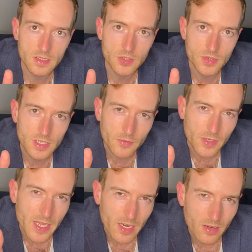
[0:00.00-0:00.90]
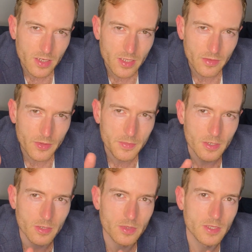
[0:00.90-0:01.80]
into a different area of the
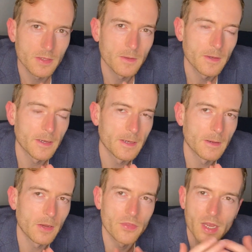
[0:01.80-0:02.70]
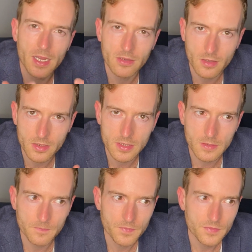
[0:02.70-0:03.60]
pyramid uh, of the hierarchy,